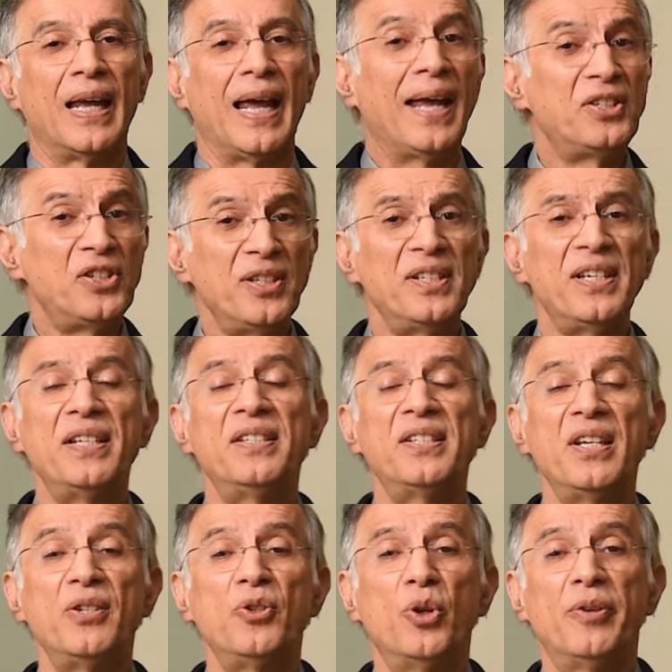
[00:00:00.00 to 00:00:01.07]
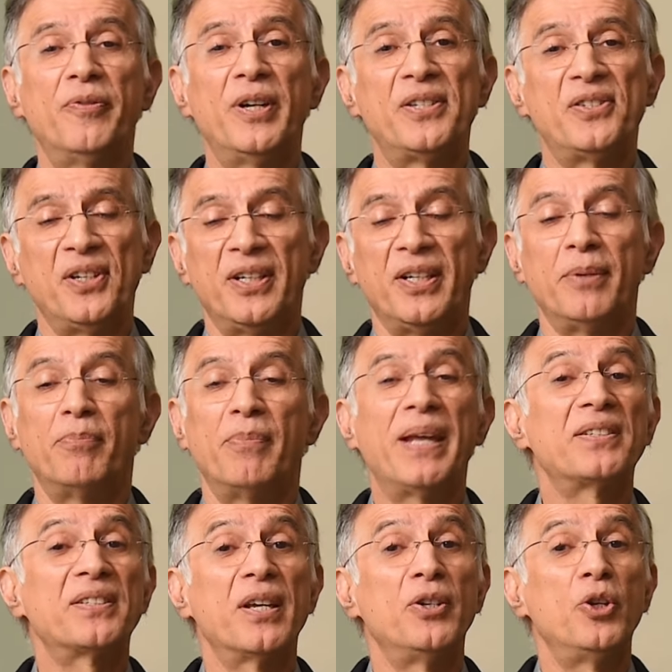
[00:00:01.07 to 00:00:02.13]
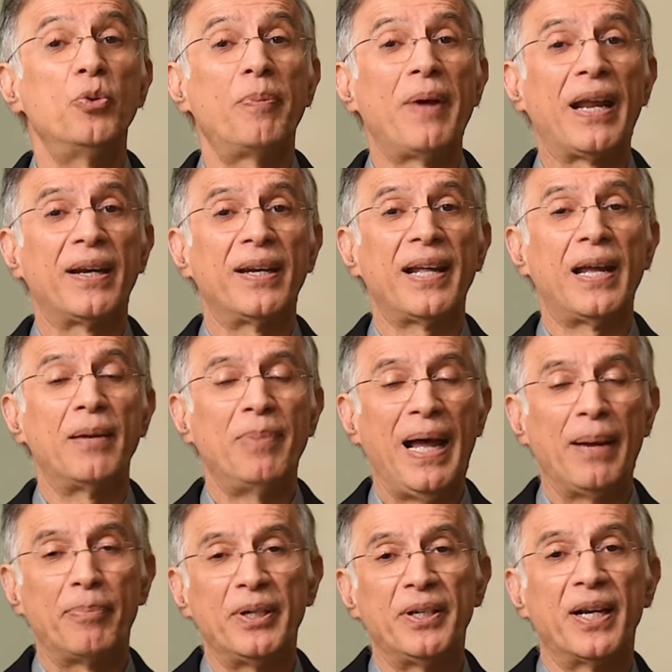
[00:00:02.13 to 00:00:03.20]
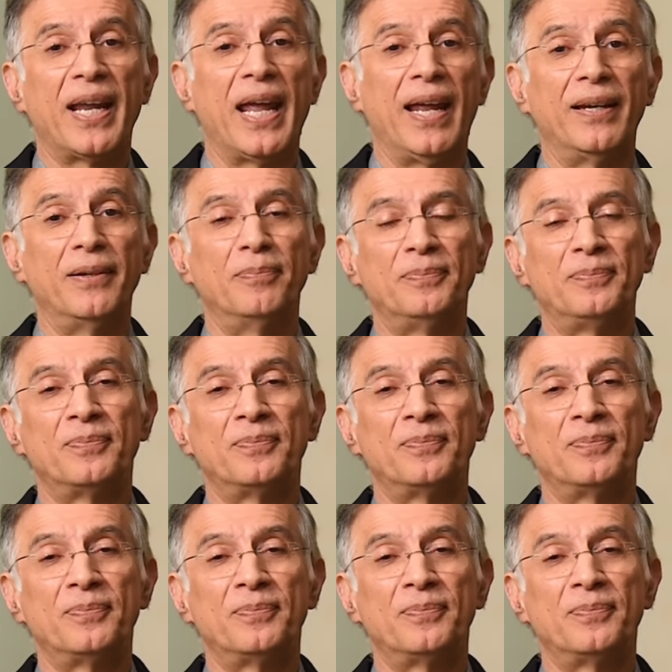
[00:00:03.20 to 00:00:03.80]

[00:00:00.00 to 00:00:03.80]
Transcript: HSNC University makes a new paradigm happen again.